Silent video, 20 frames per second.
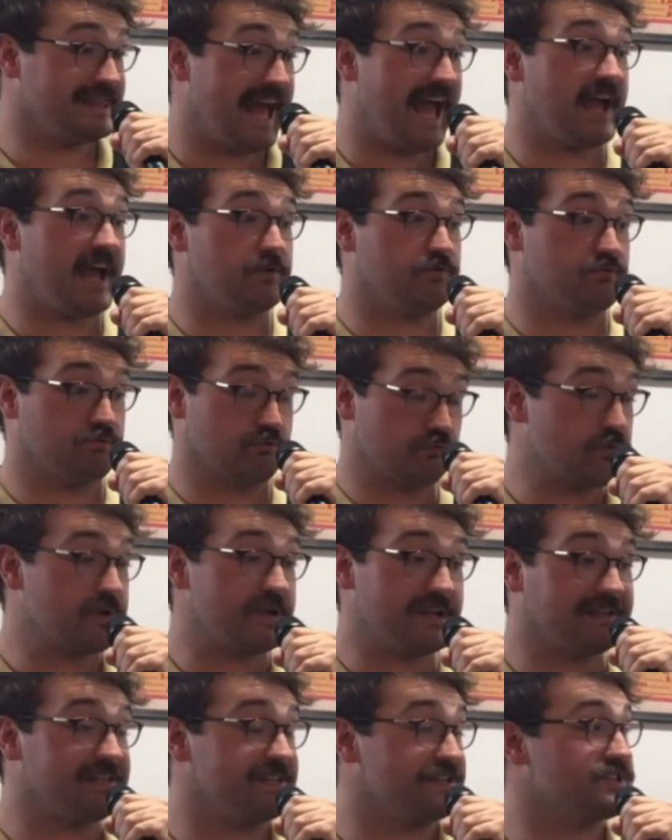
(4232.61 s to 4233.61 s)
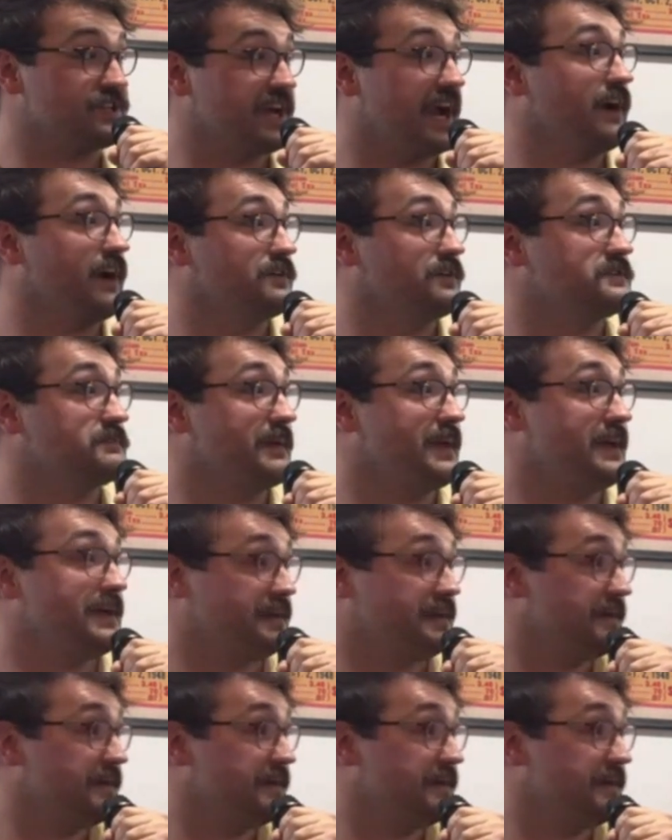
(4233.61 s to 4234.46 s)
That really scares me.